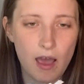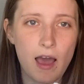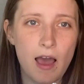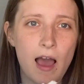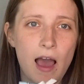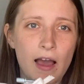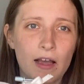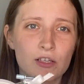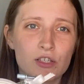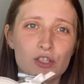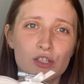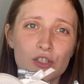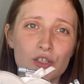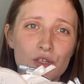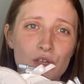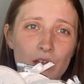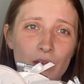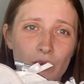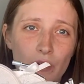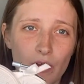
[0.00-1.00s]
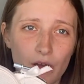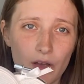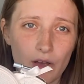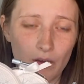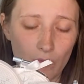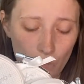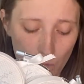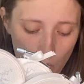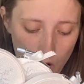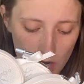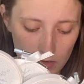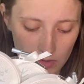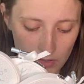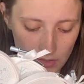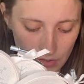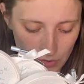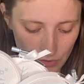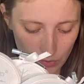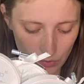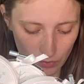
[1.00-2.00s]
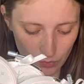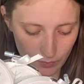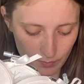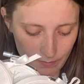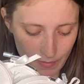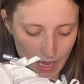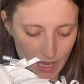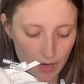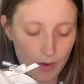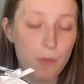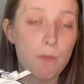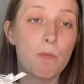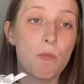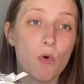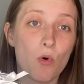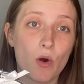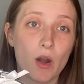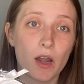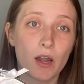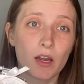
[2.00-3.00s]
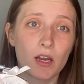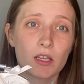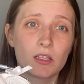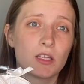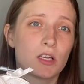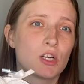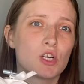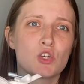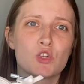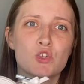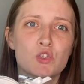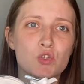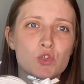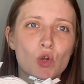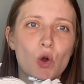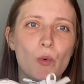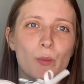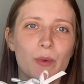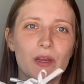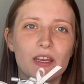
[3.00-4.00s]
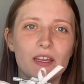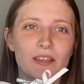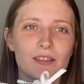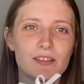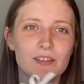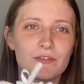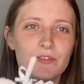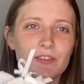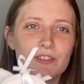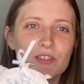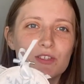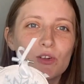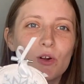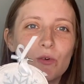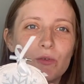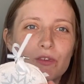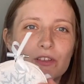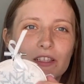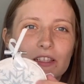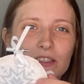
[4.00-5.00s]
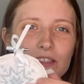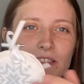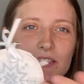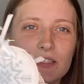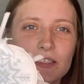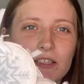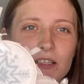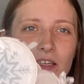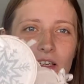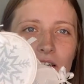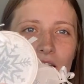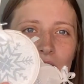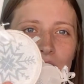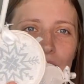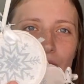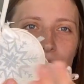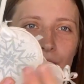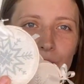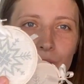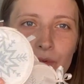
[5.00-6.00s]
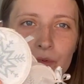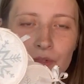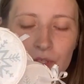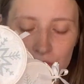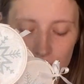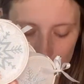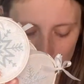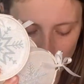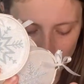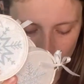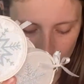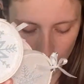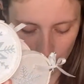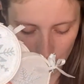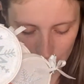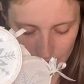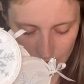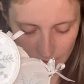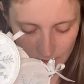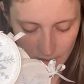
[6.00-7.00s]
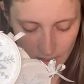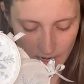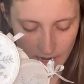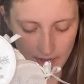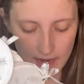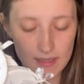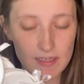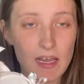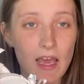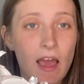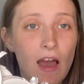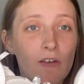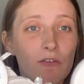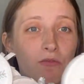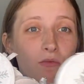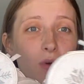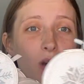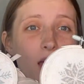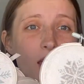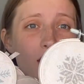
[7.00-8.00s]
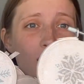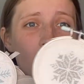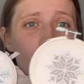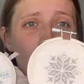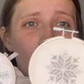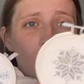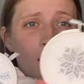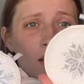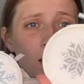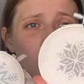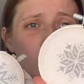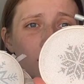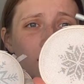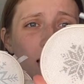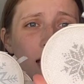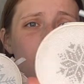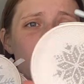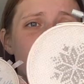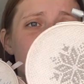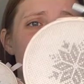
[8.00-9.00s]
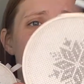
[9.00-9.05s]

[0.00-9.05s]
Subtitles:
Actually want to make more. There are so many different snowflakes this coming winter, and I have one that is